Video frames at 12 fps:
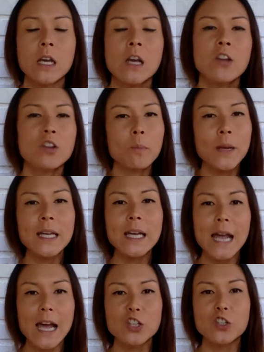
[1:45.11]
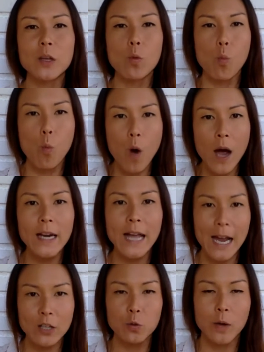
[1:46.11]
So picking actually one
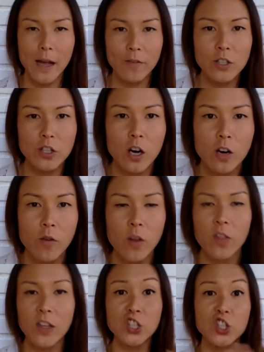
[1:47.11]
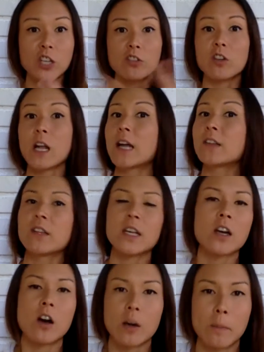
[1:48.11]
actual avatar rather than
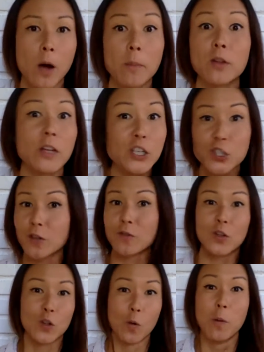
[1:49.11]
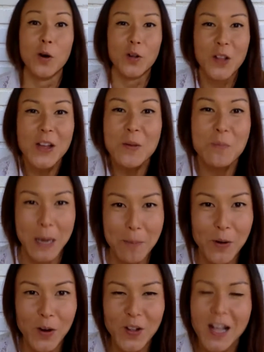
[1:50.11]
generalizing on a population of the global
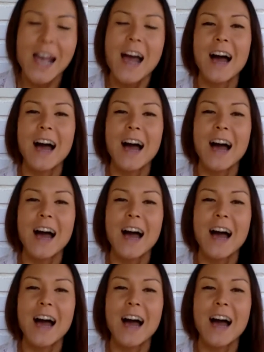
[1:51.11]
people.